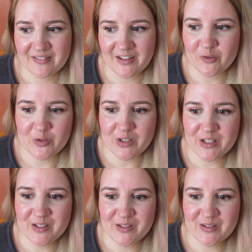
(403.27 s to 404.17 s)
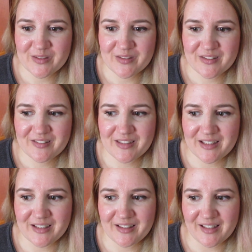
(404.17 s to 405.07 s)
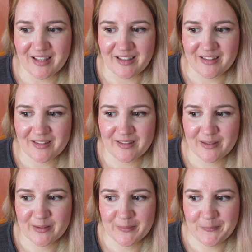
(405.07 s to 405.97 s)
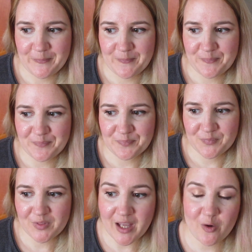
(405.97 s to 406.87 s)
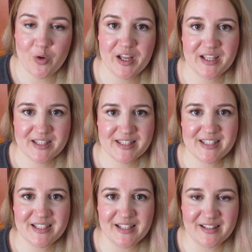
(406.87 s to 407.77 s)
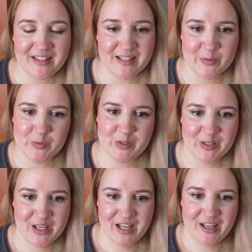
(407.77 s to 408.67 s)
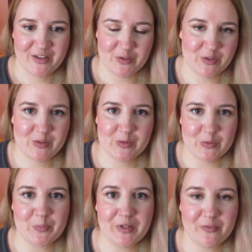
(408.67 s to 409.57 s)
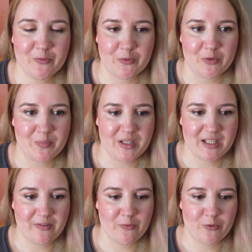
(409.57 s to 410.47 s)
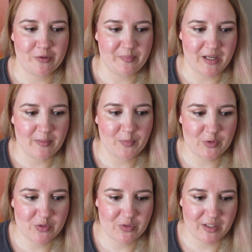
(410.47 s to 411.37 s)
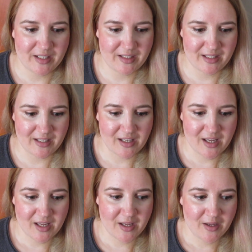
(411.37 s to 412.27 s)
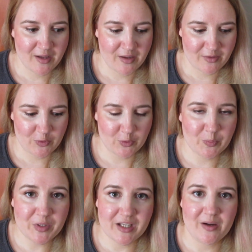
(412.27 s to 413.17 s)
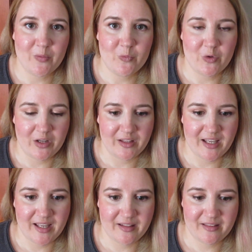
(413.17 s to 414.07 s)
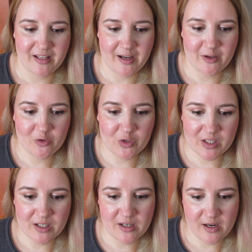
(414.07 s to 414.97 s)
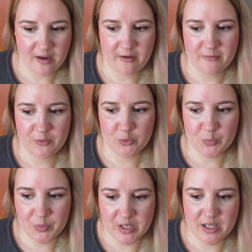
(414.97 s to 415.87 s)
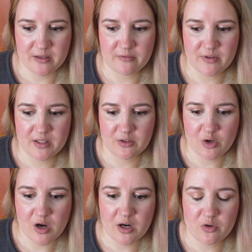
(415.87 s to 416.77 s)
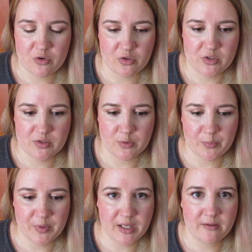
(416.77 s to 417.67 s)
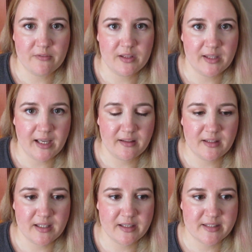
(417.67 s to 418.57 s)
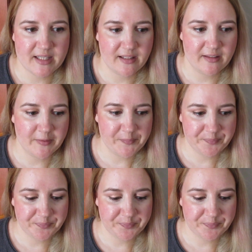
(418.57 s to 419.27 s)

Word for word: I really think that now I can see that this was just so meant for me and for my personality to become one. And I really love to play with colors, to play with techniques, and